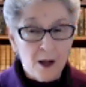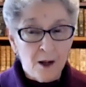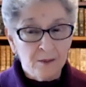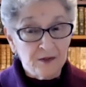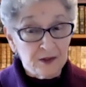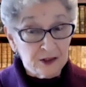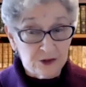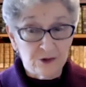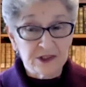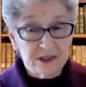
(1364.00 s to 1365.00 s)
but the
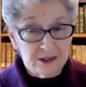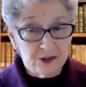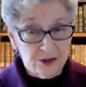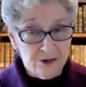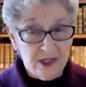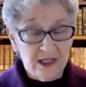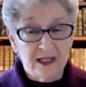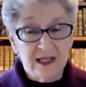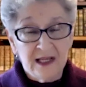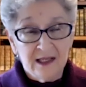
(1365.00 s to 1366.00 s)
source is
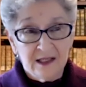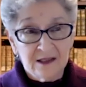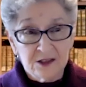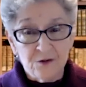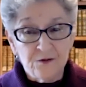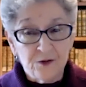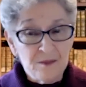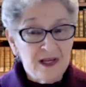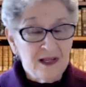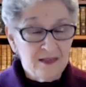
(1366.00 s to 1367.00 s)
unique. So for
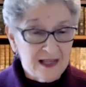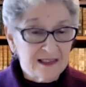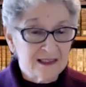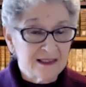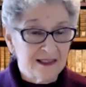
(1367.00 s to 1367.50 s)
me, that's